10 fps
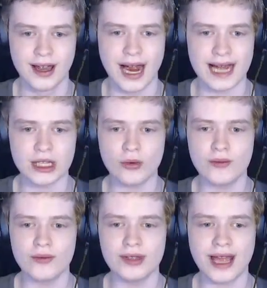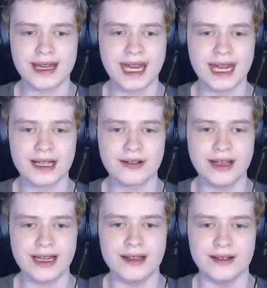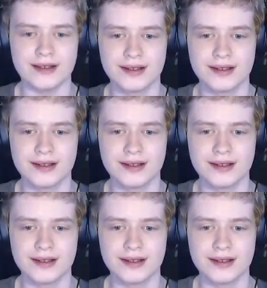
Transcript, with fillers: I don't even... I can't clean.